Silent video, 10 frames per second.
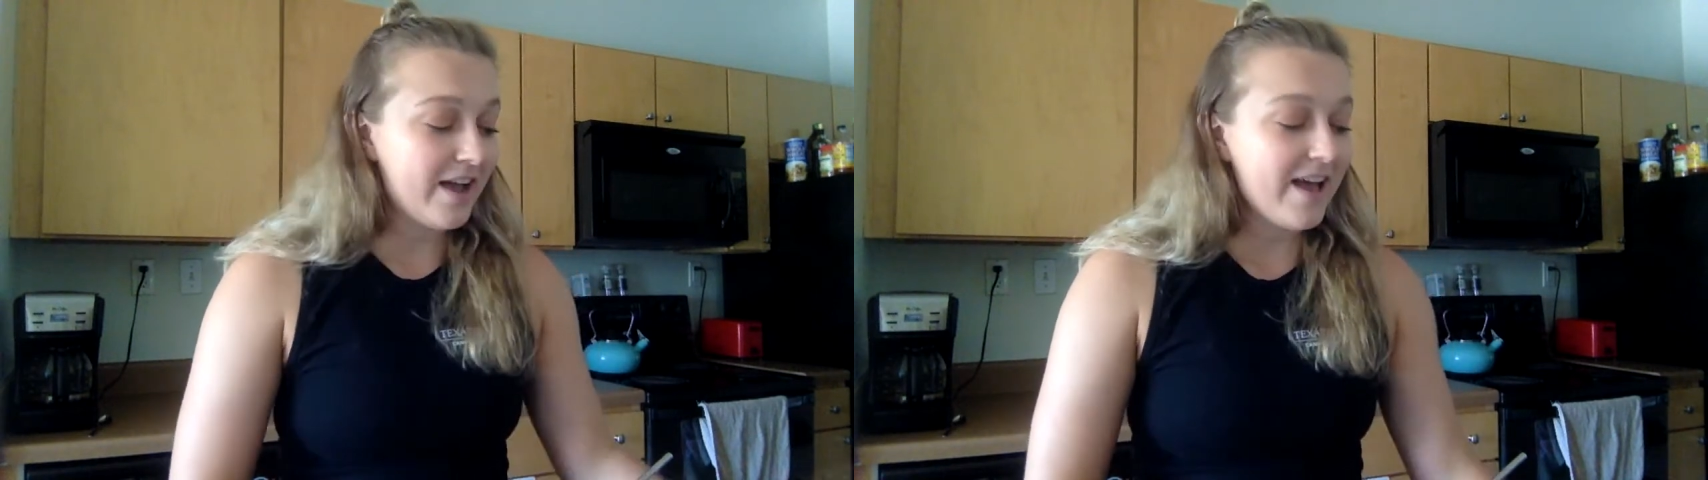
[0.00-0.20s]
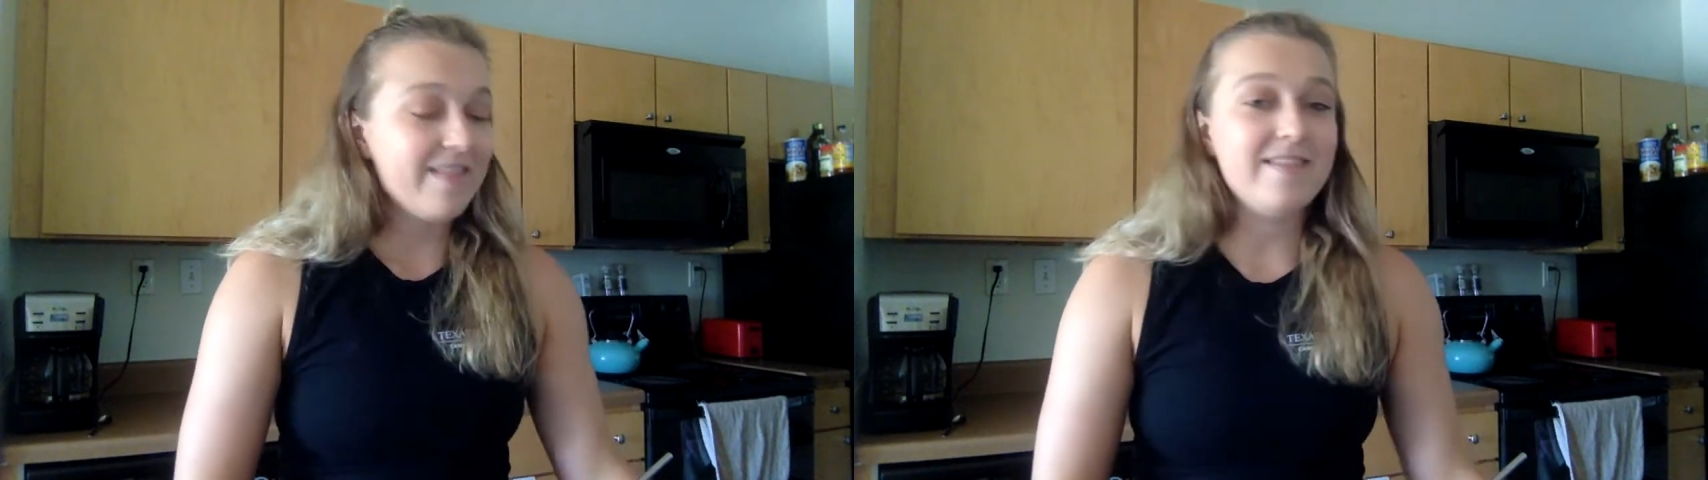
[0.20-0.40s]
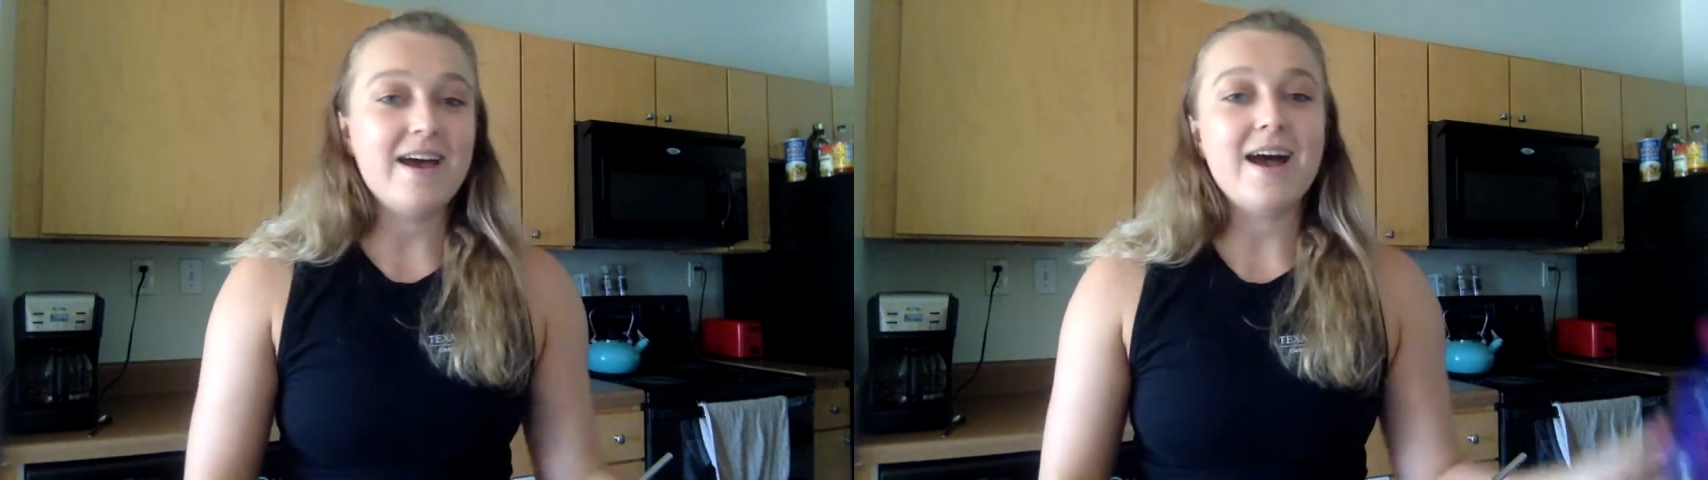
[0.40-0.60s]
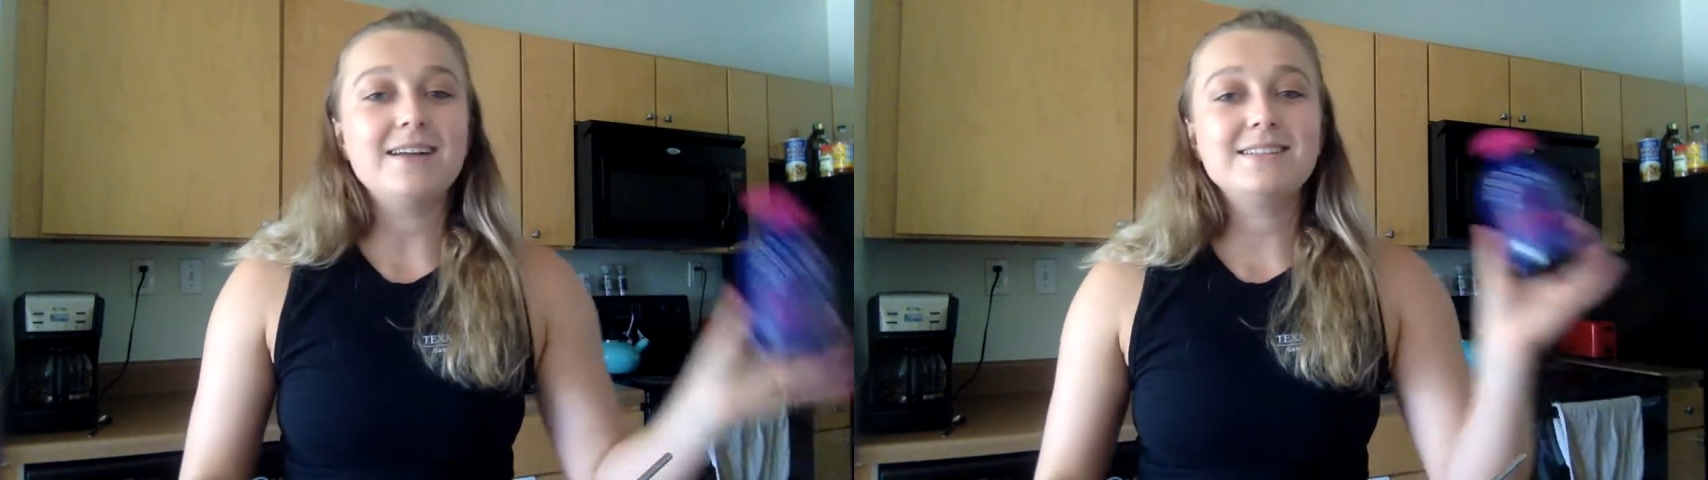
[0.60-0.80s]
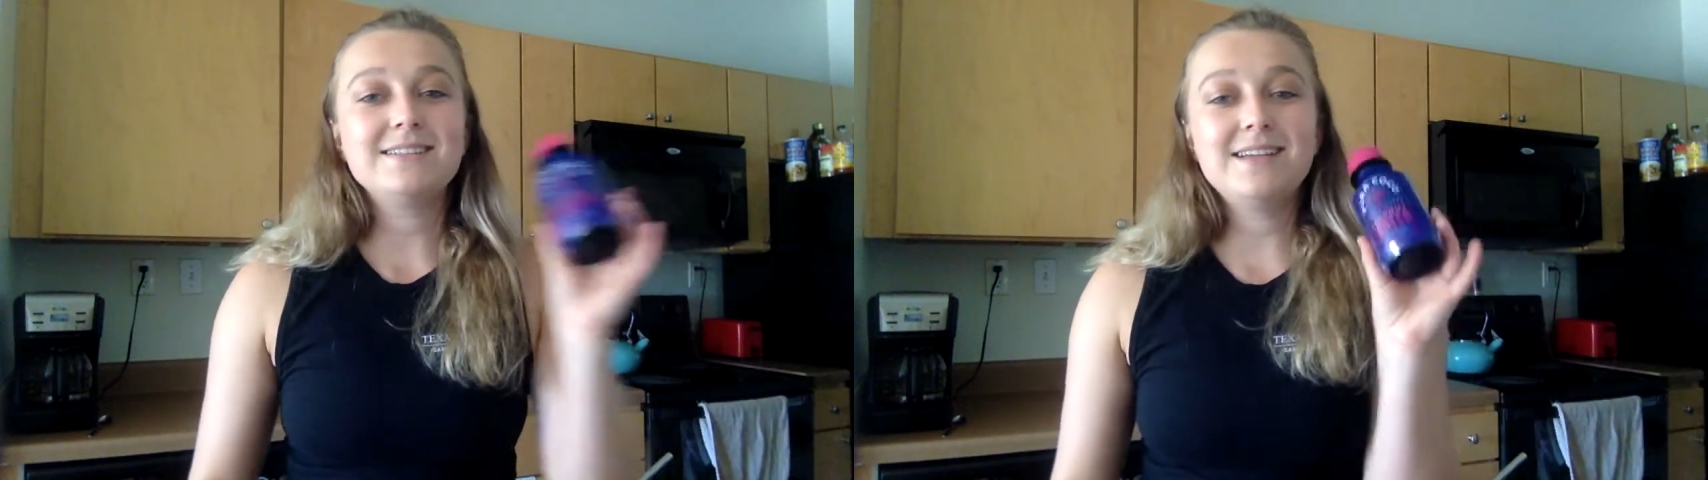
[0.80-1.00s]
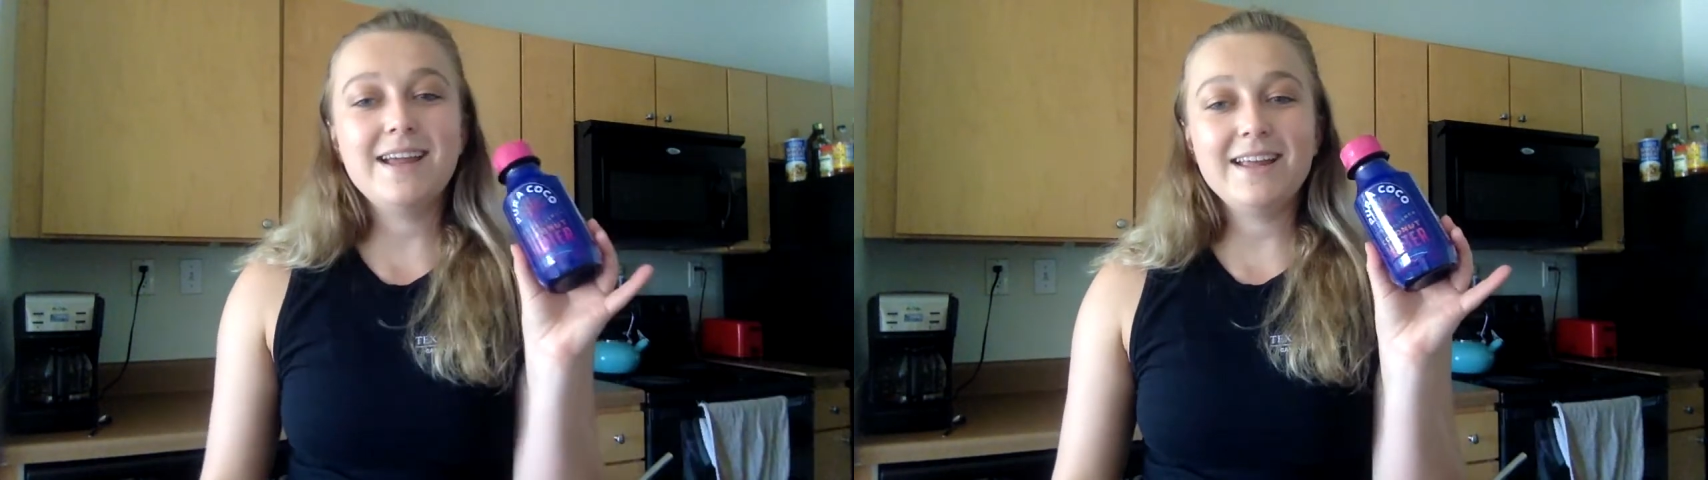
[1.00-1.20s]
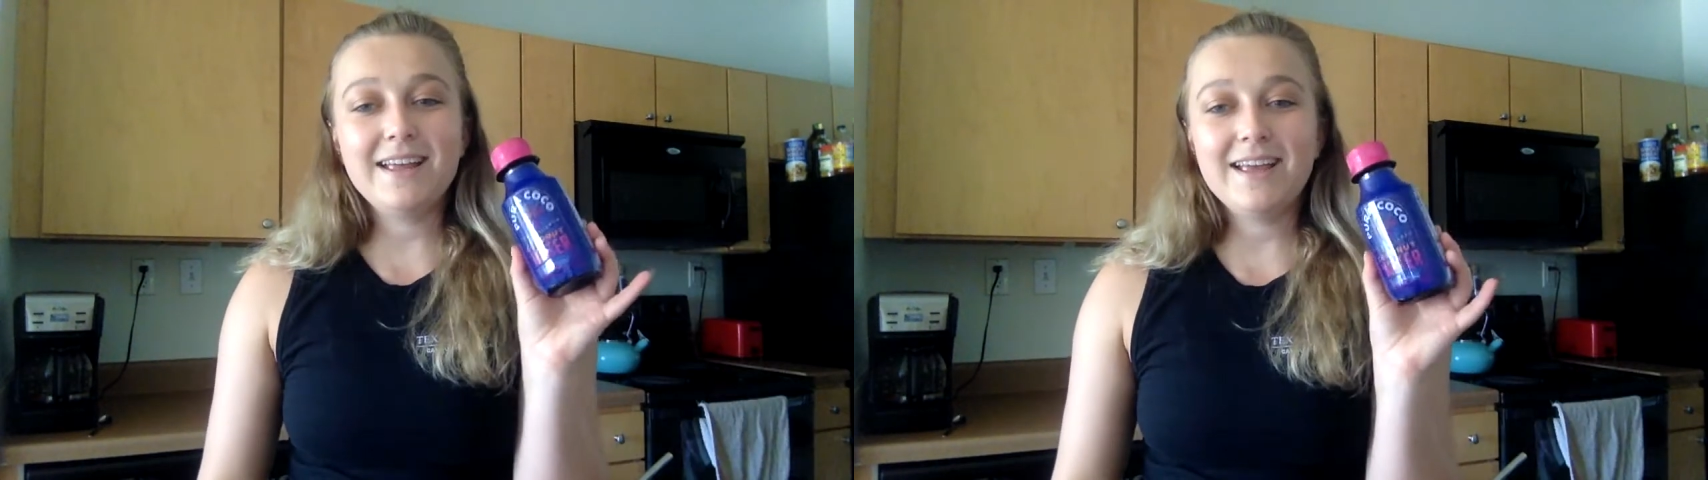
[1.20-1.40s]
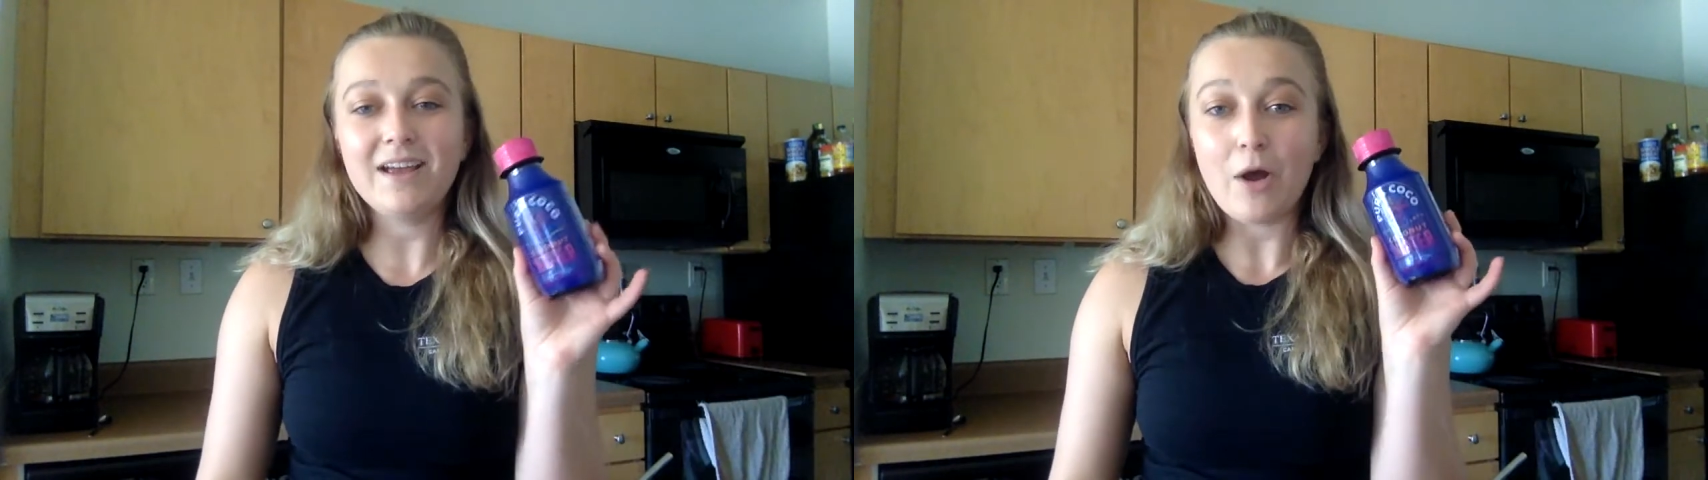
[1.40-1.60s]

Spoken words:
that taking